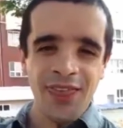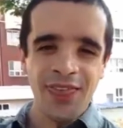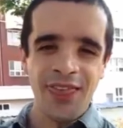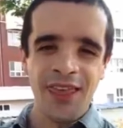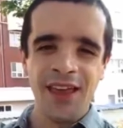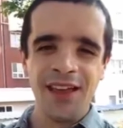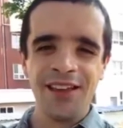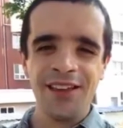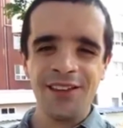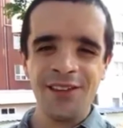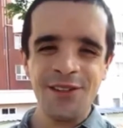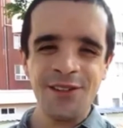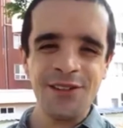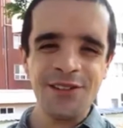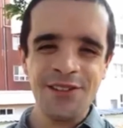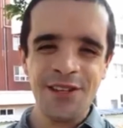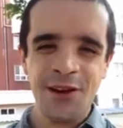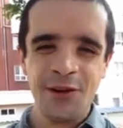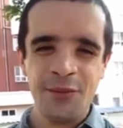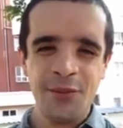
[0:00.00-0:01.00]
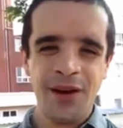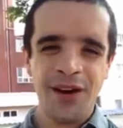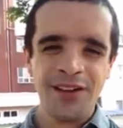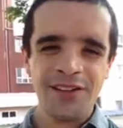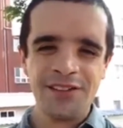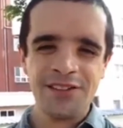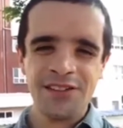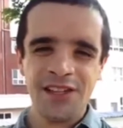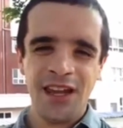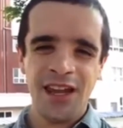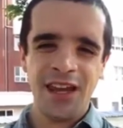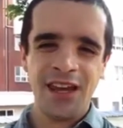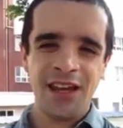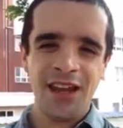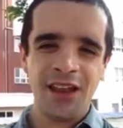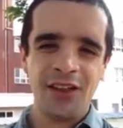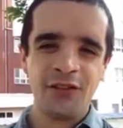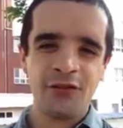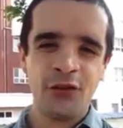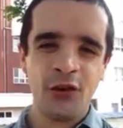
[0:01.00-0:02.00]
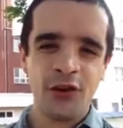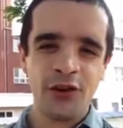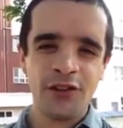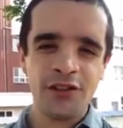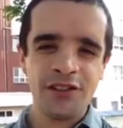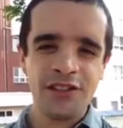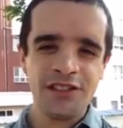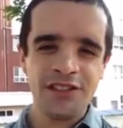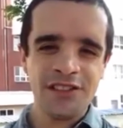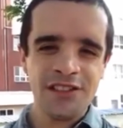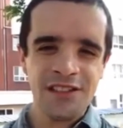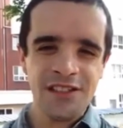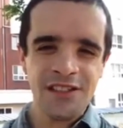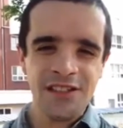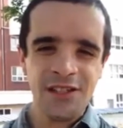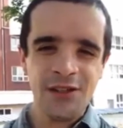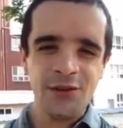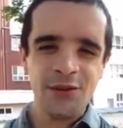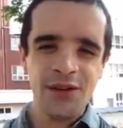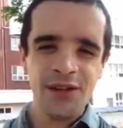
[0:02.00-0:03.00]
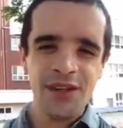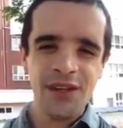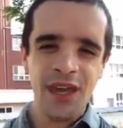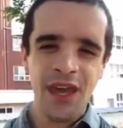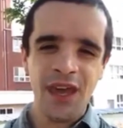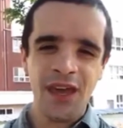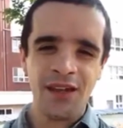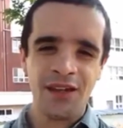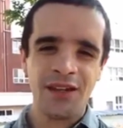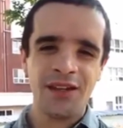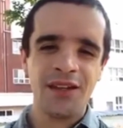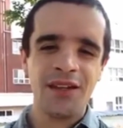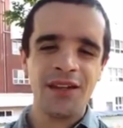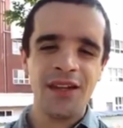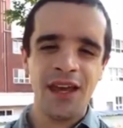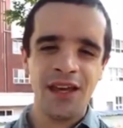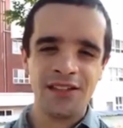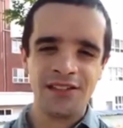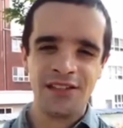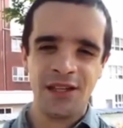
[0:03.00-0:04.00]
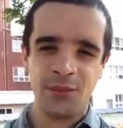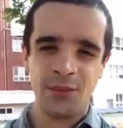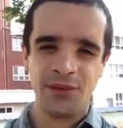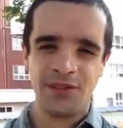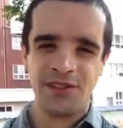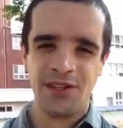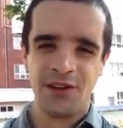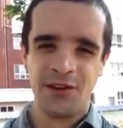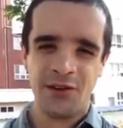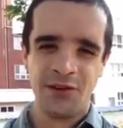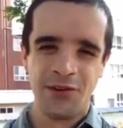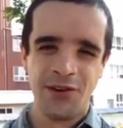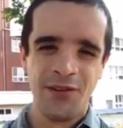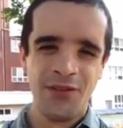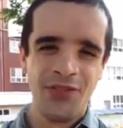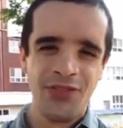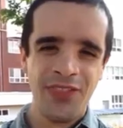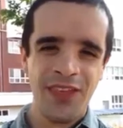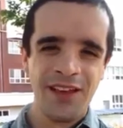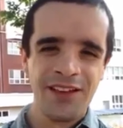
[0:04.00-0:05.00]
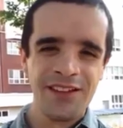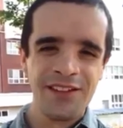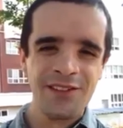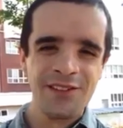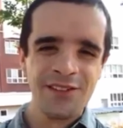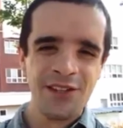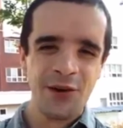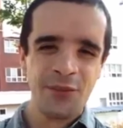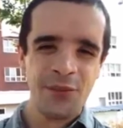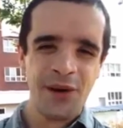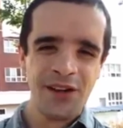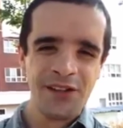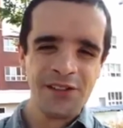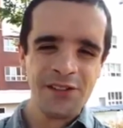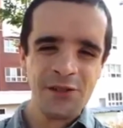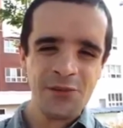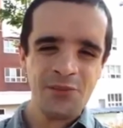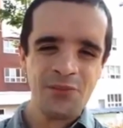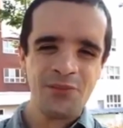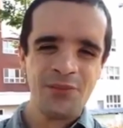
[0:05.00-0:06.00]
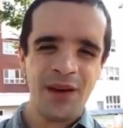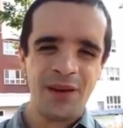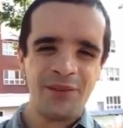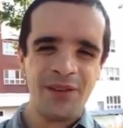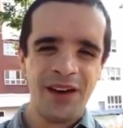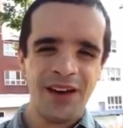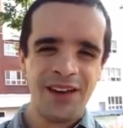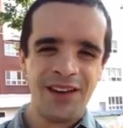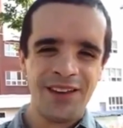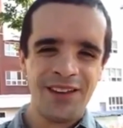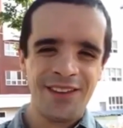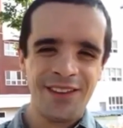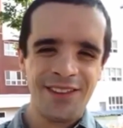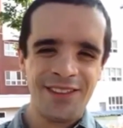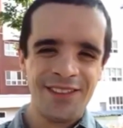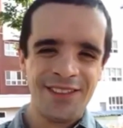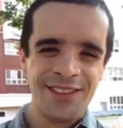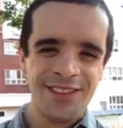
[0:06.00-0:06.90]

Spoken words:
Thank you so much, and I look forward to seeing you again in the next episode. Thank you so much. Bye-bye.